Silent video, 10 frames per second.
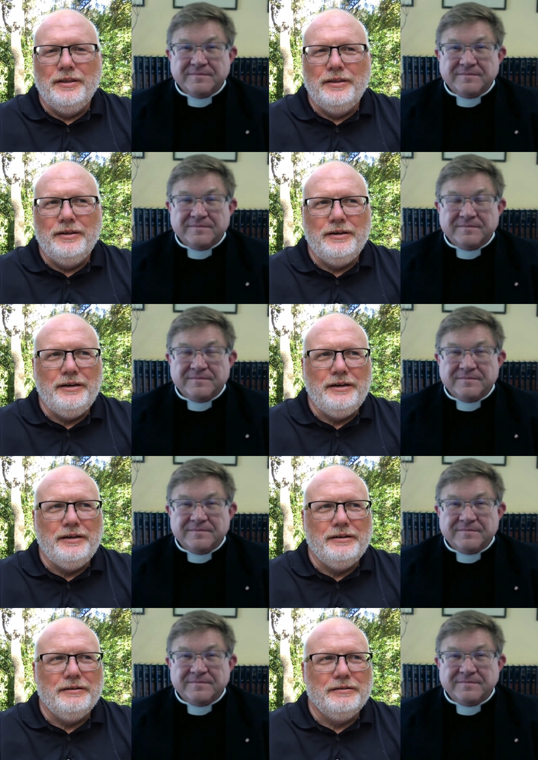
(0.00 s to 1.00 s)

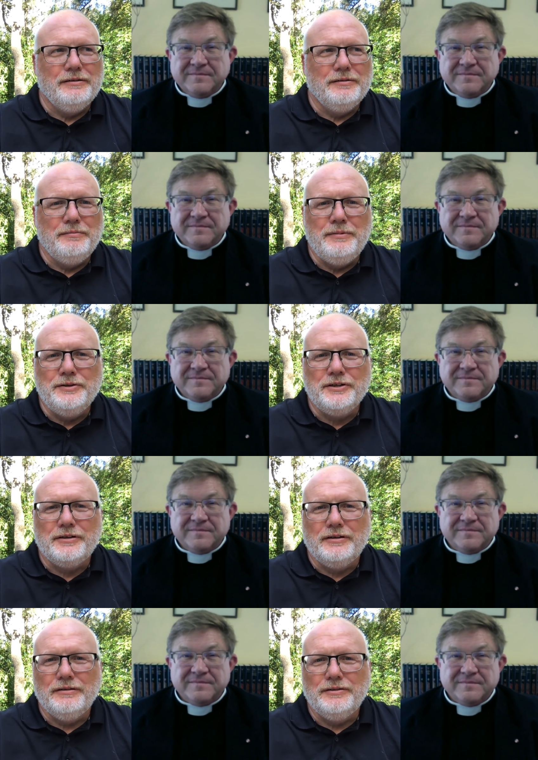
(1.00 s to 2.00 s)
Speaker 1: the music
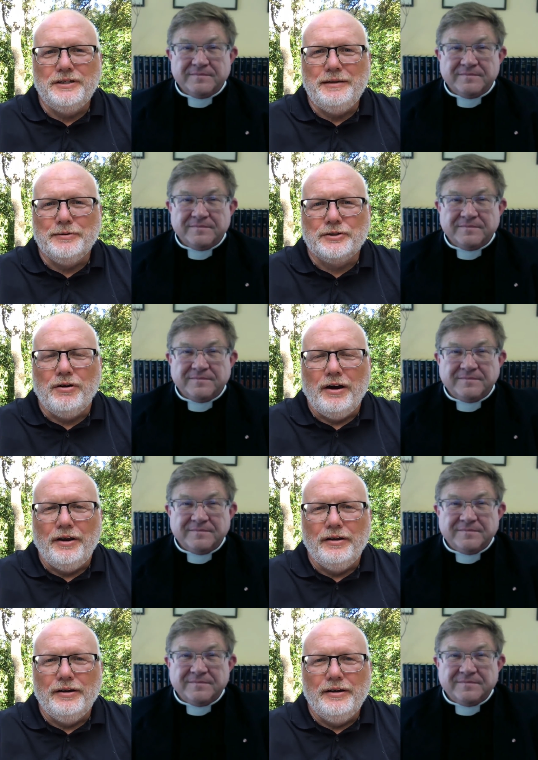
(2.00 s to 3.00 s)
team is gone
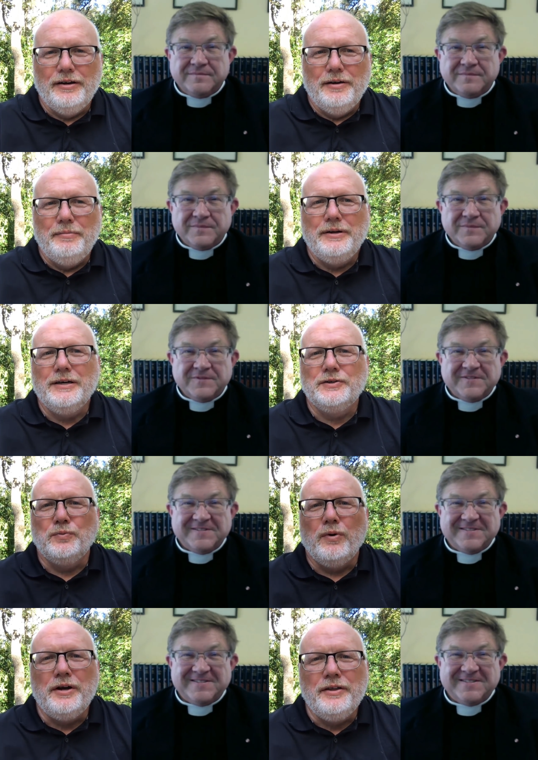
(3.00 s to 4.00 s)
because
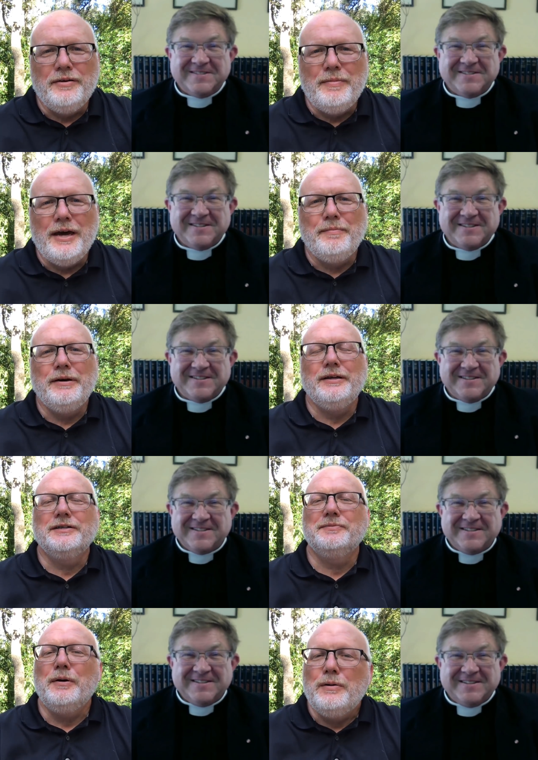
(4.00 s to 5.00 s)
one of them had been
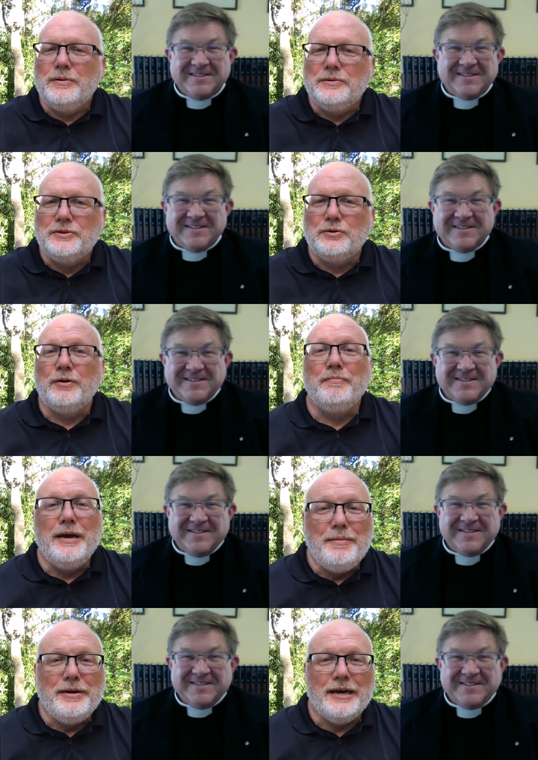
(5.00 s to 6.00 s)
exposed or
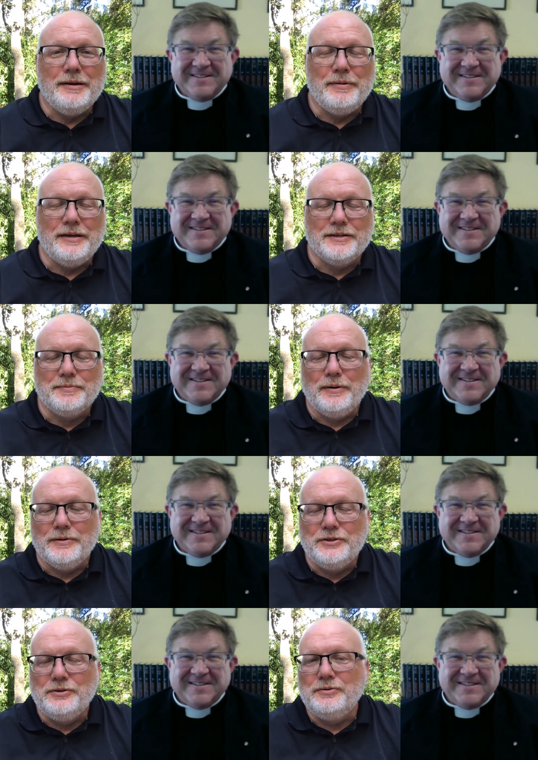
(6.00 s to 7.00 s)
maybe had been
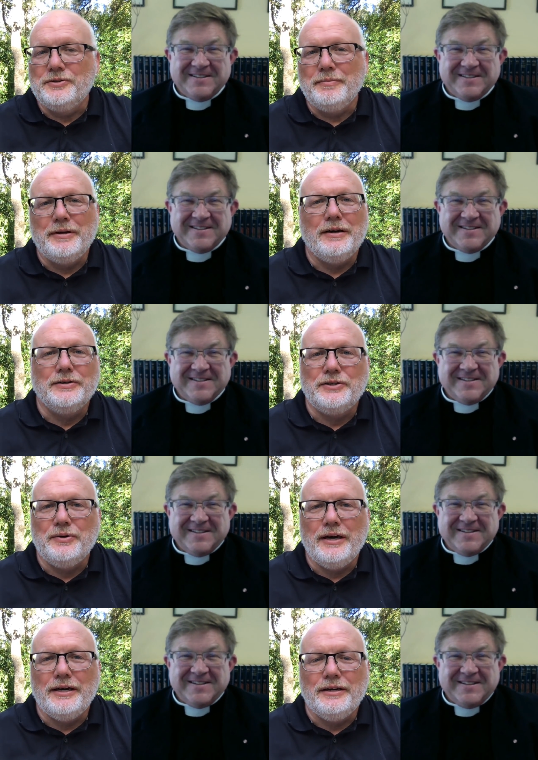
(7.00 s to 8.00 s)
exposed to somebody else
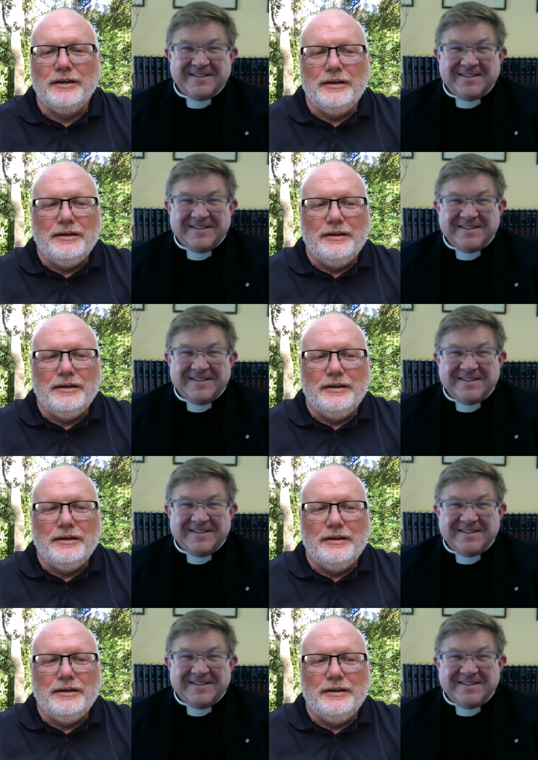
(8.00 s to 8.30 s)
who had